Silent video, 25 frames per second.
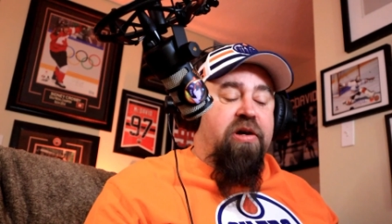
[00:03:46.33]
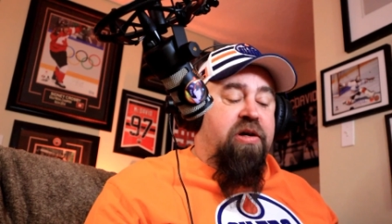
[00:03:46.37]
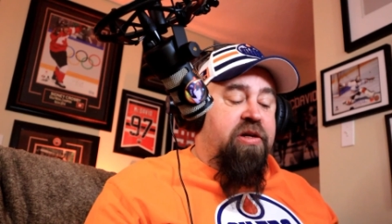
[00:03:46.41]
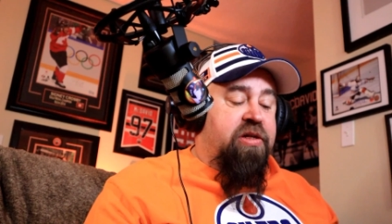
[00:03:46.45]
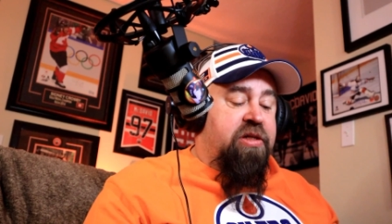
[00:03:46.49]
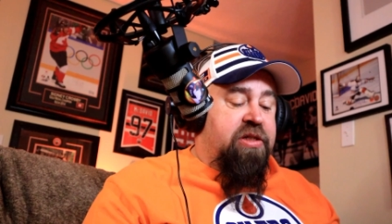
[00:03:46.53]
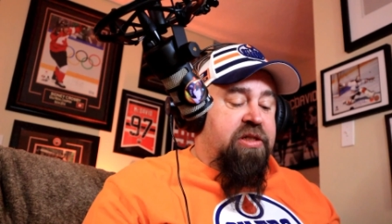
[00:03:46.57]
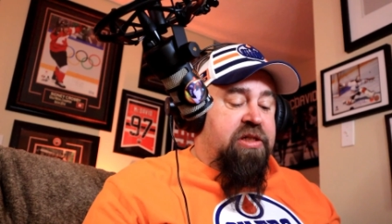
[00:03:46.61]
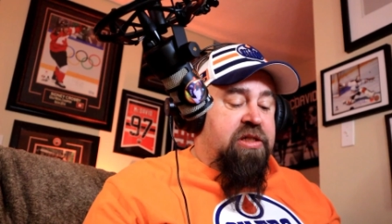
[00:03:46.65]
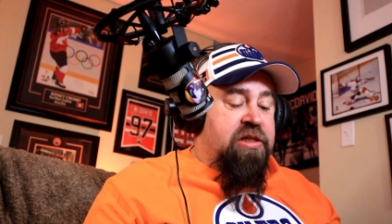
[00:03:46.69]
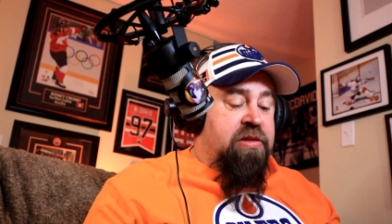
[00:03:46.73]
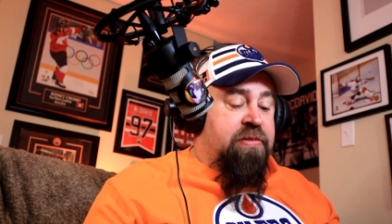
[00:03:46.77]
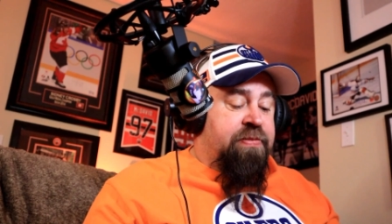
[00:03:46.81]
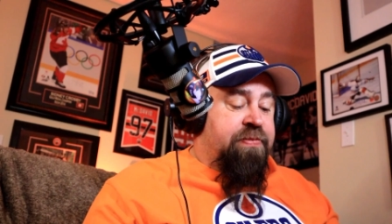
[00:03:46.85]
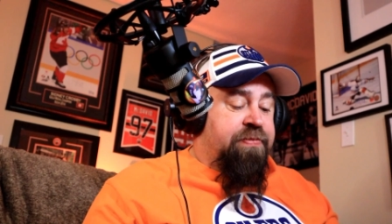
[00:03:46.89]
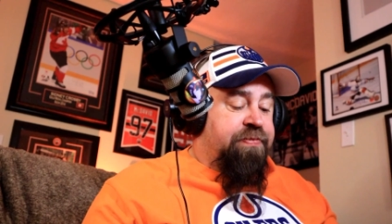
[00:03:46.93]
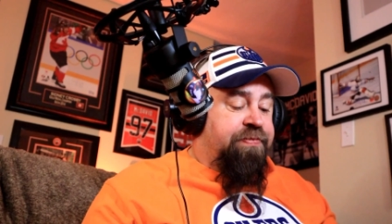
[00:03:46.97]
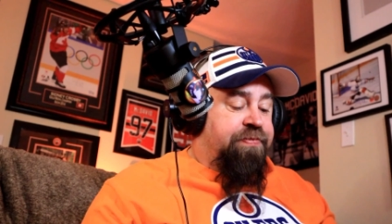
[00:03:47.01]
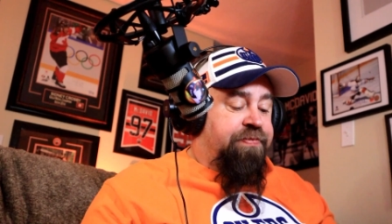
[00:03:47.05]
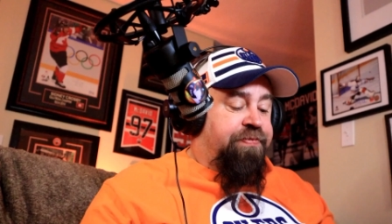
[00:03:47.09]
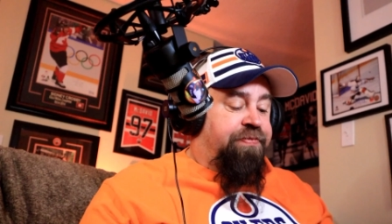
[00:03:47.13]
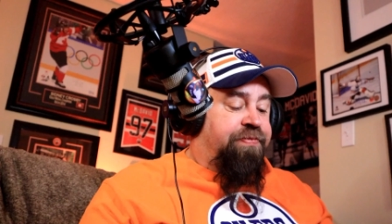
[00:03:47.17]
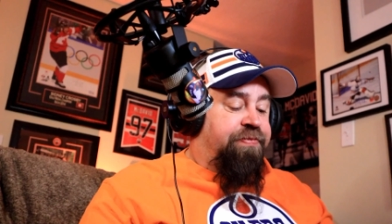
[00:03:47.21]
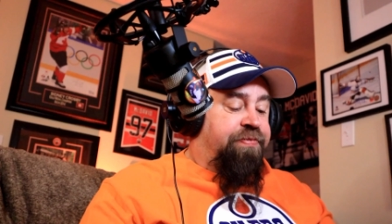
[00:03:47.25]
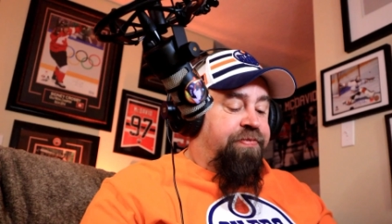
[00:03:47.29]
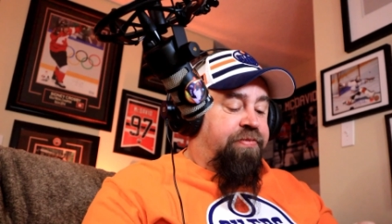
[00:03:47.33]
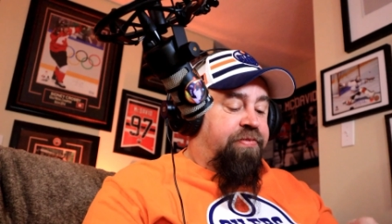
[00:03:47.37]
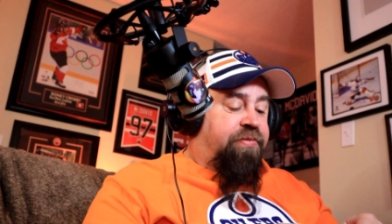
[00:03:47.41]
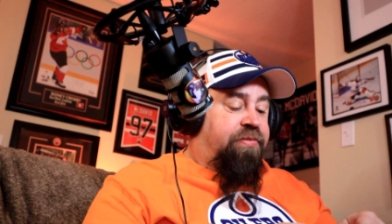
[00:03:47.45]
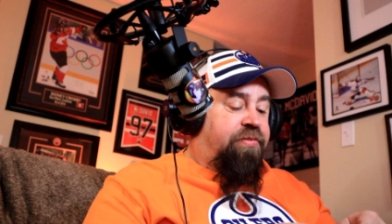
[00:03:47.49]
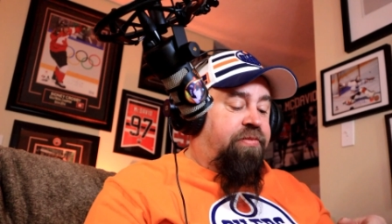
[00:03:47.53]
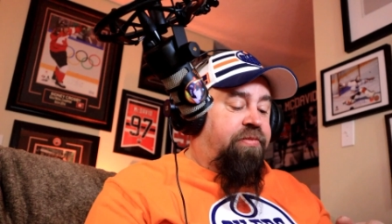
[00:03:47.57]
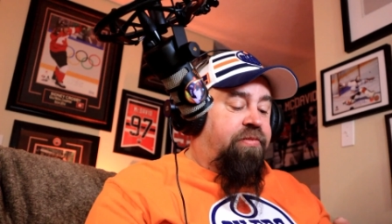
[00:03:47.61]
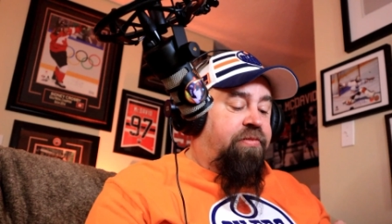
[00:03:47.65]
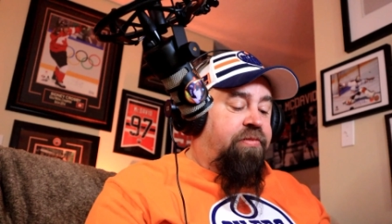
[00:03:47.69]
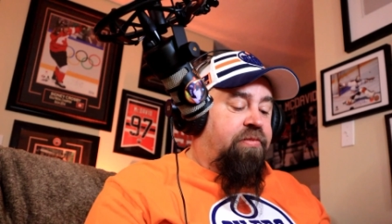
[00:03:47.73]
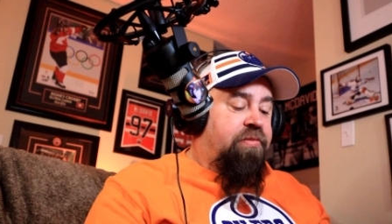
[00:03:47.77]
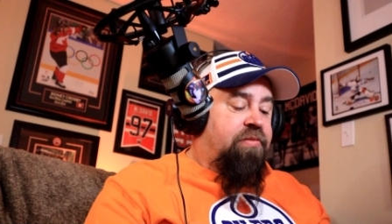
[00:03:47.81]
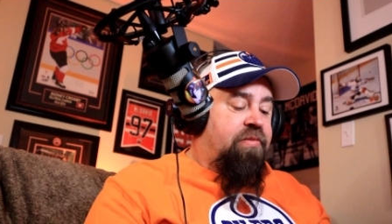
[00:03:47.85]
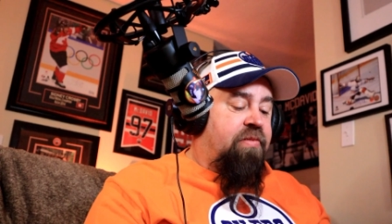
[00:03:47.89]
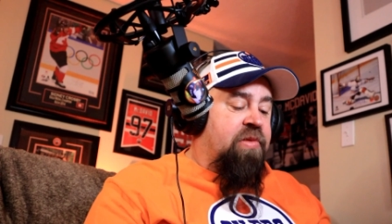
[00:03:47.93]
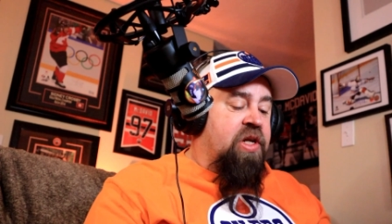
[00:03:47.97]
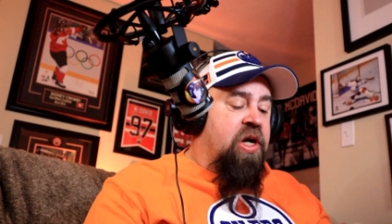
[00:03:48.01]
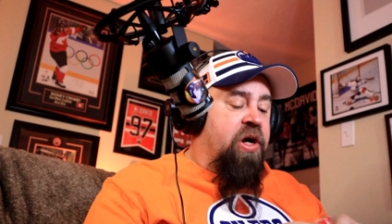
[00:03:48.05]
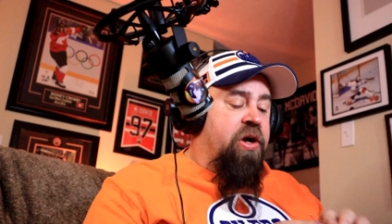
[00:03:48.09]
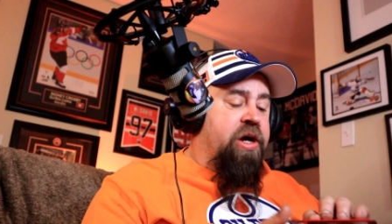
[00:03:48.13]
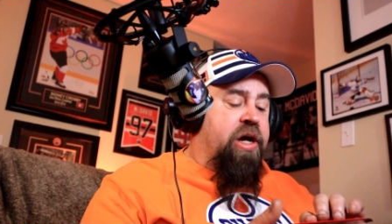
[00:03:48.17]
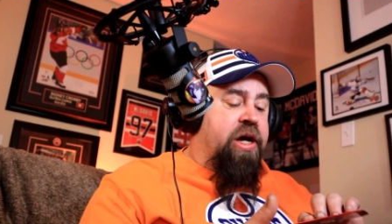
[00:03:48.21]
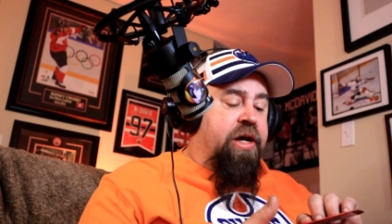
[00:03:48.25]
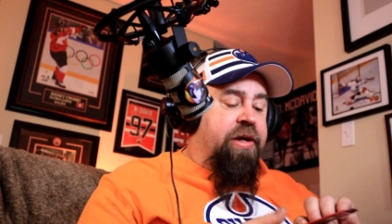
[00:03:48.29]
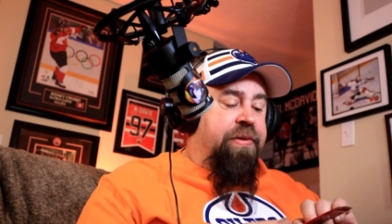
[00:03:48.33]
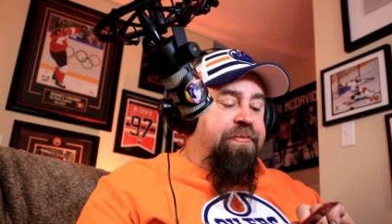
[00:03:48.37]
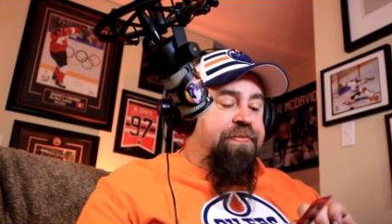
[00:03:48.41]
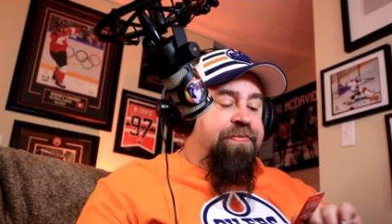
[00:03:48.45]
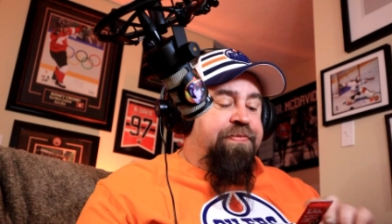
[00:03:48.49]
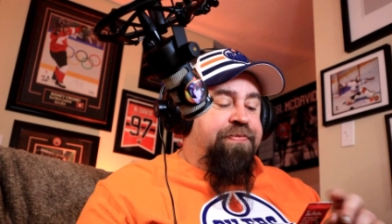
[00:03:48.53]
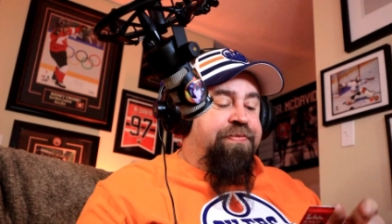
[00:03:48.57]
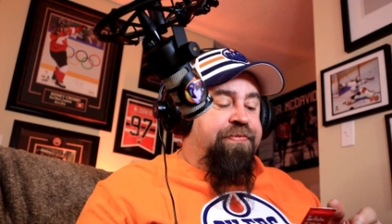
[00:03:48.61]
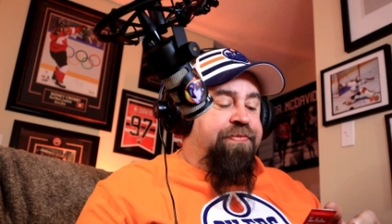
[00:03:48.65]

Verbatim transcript: Anders. Hey.